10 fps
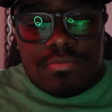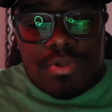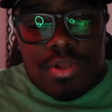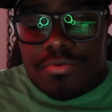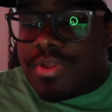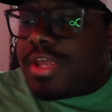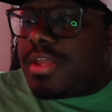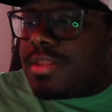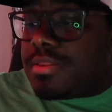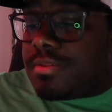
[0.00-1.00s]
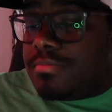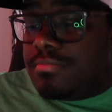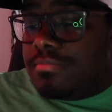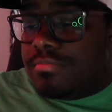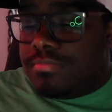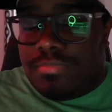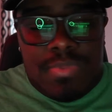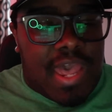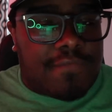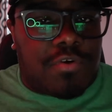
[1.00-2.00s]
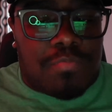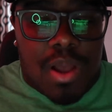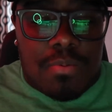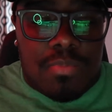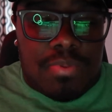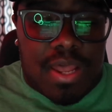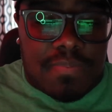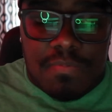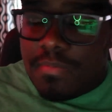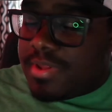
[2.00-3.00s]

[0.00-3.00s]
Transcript: they have no problem with black people.